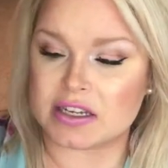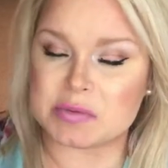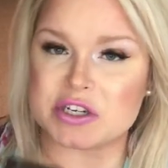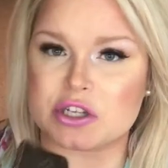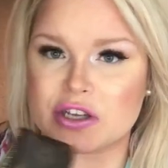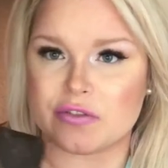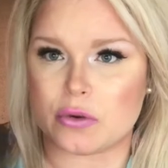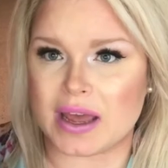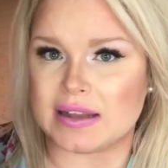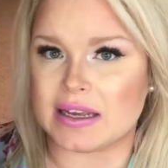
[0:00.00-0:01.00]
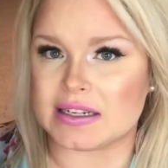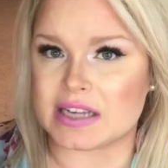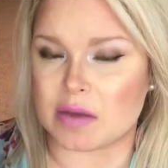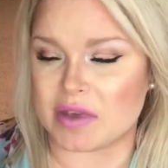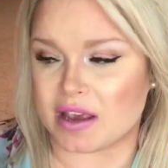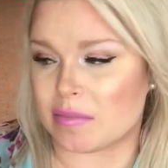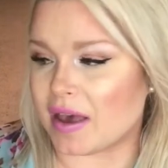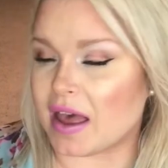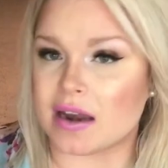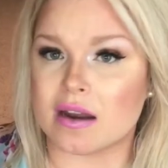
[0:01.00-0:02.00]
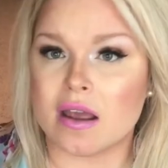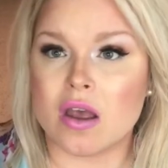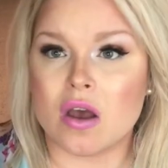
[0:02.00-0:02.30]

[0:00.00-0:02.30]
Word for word: especially if you had like a Damier Ebene